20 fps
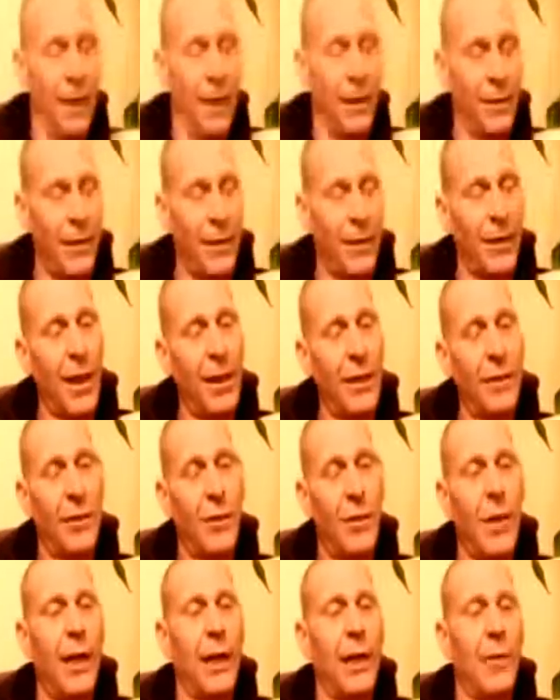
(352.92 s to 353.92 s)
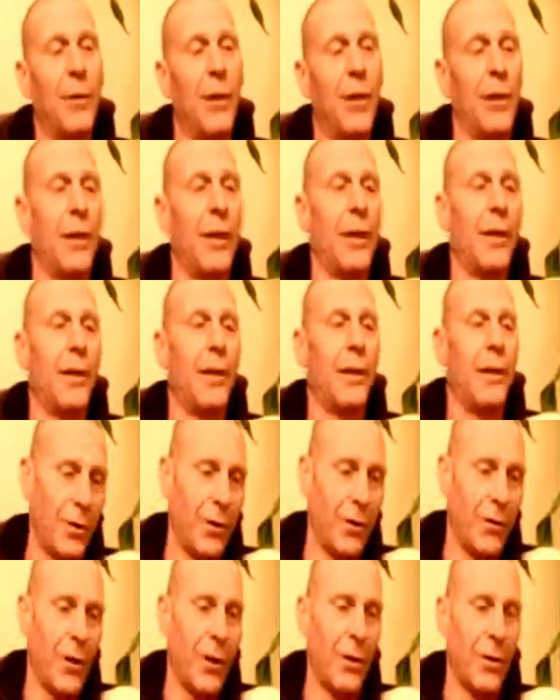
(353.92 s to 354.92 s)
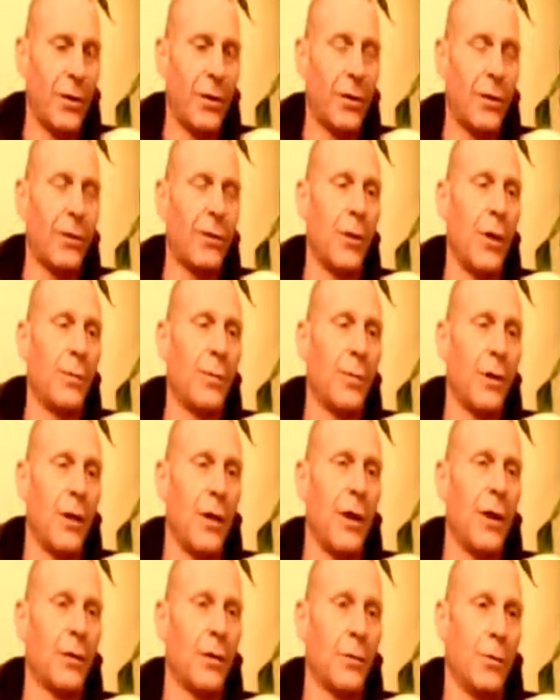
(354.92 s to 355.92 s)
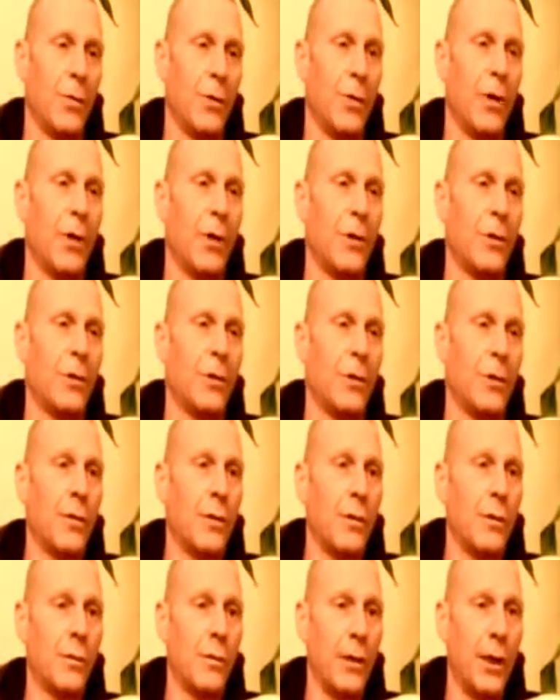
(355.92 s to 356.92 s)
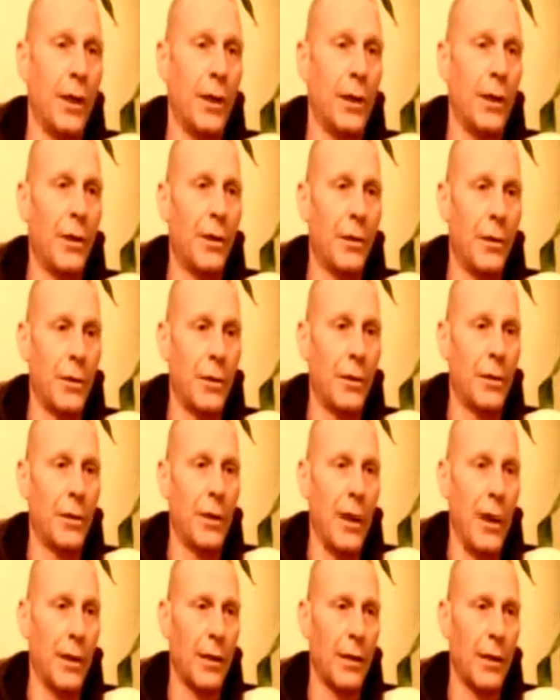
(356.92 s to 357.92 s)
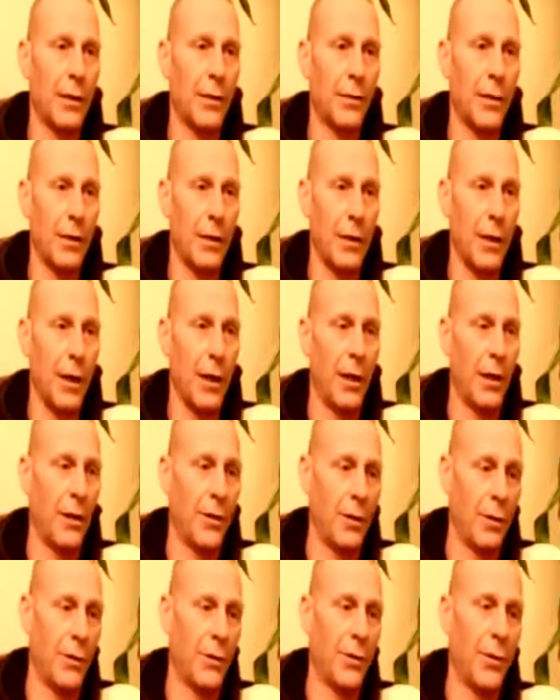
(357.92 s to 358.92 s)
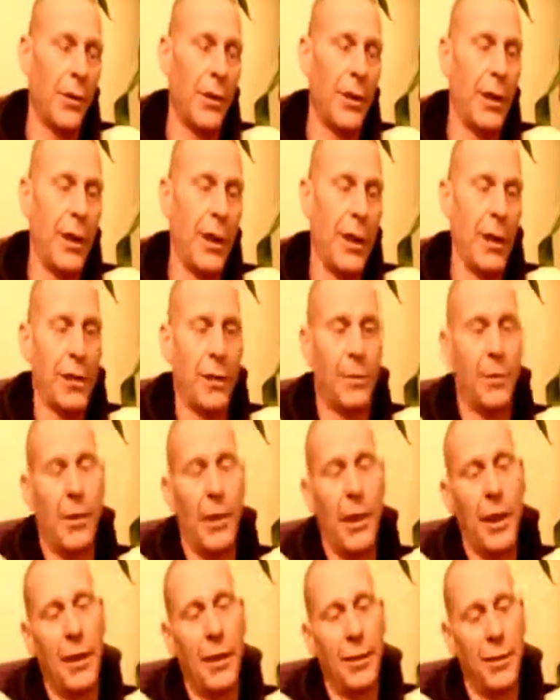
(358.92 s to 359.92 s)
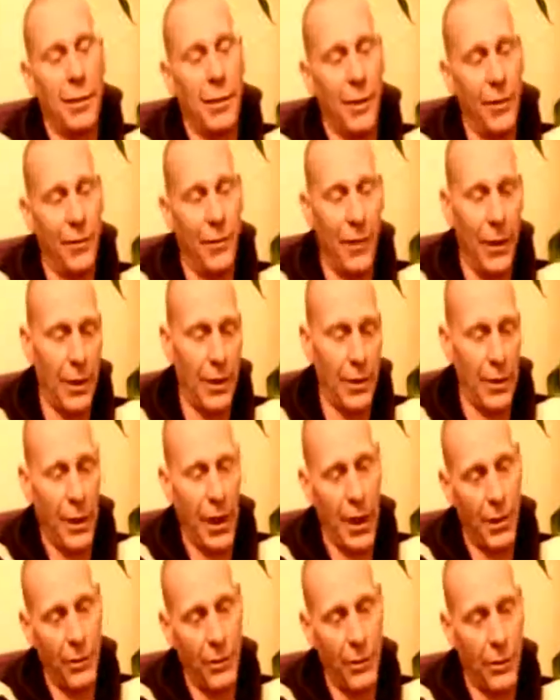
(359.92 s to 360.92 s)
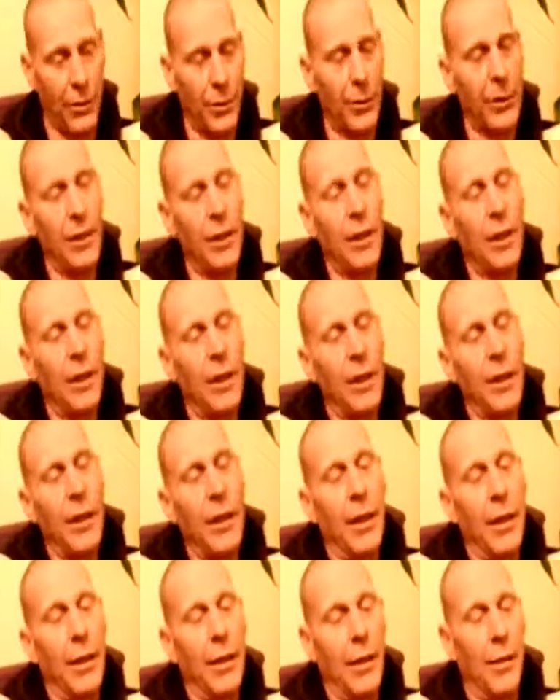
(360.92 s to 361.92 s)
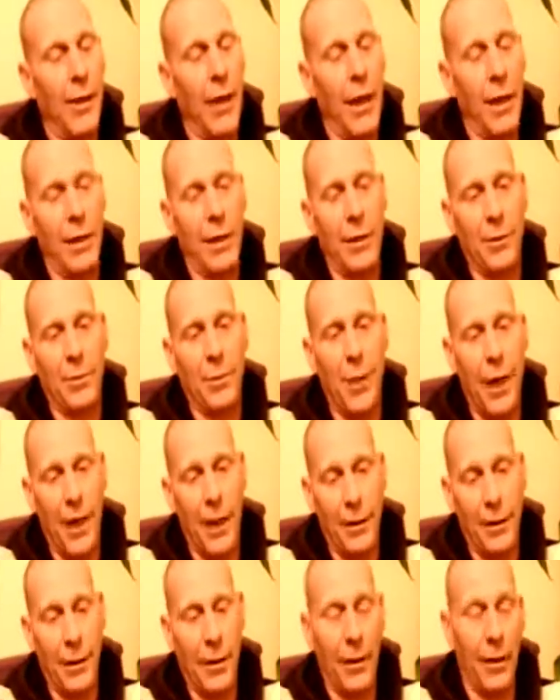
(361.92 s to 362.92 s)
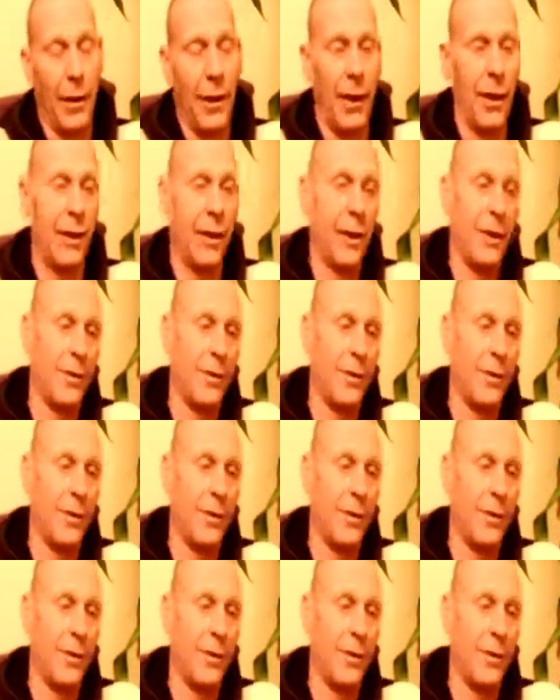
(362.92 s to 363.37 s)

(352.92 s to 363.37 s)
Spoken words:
I'd suggest to anybody, you've got to look at Rob Menard's work and read it and understand it, which it goes through and it explains your fee schedule. That is basically,